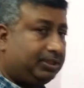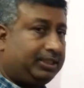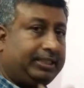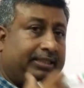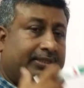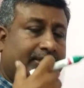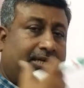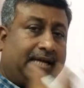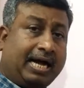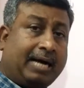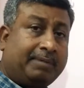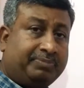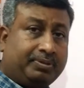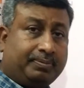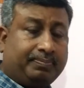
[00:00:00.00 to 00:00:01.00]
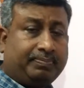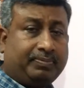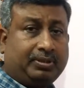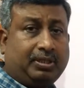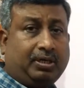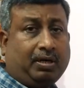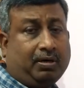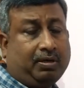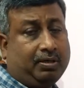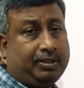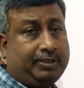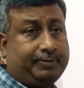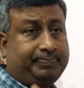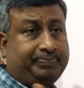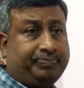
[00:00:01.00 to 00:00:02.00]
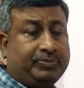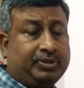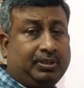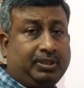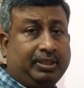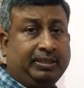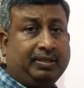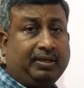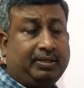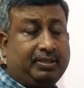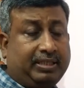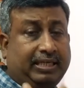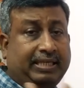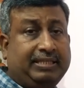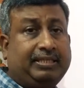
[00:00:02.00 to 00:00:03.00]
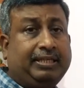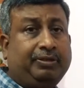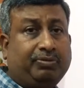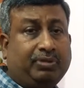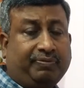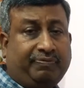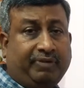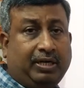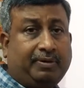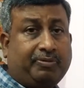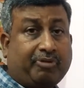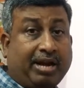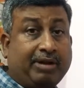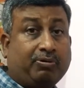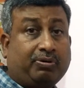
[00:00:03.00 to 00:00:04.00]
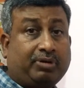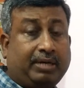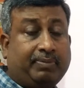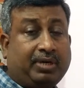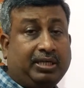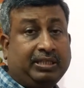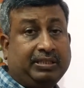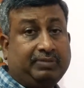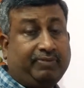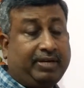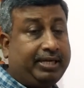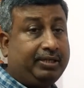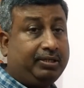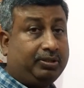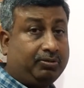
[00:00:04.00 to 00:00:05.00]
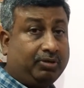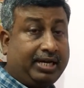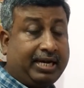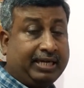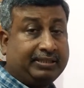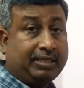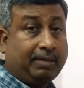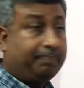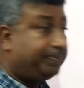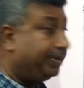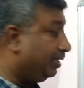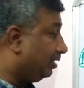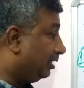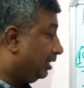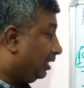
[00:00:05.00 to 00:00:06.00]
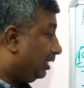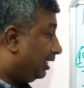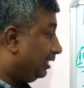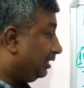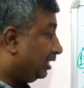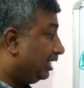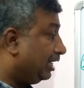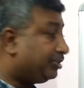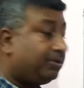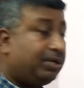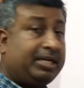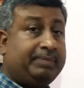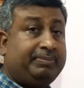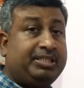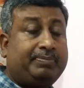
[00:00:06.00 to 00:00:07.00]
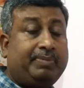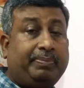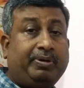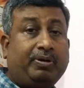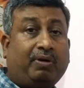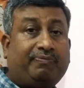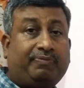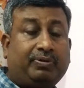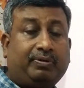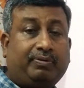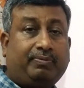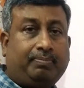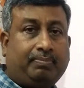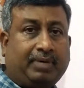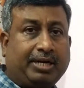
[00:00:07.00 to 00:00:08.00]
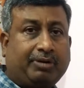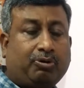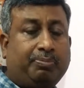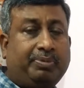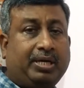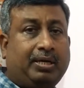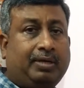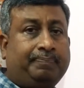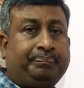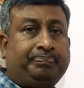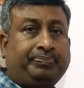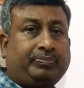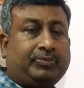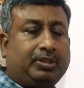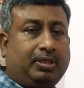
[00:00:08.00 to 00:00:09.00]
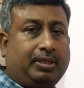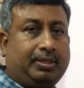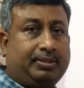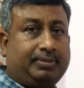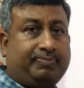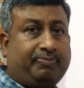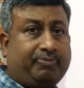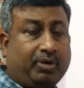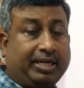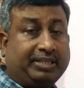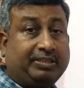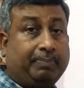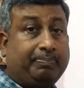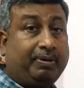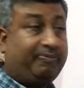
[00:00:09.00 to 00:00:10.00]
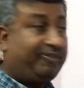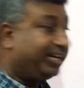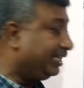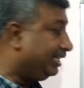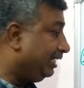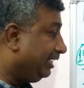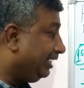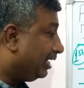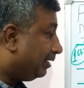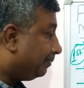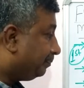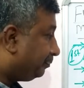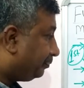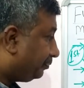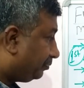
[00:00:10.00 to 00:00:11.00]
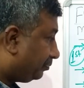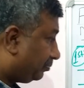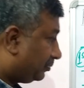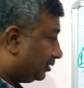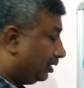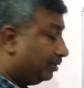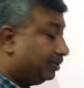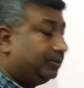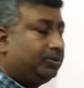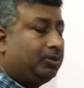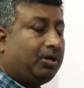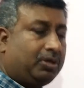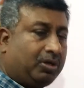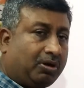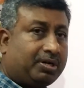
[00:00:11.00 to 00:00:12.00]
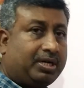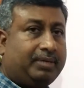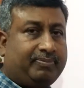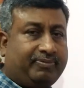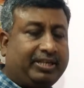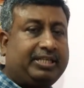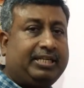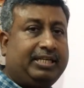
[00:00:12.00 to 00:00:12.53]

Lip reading: in labs or in the release into the field. Trichogramma is very good example. And the natural enemies may be of microbial, for example, bacteria. Some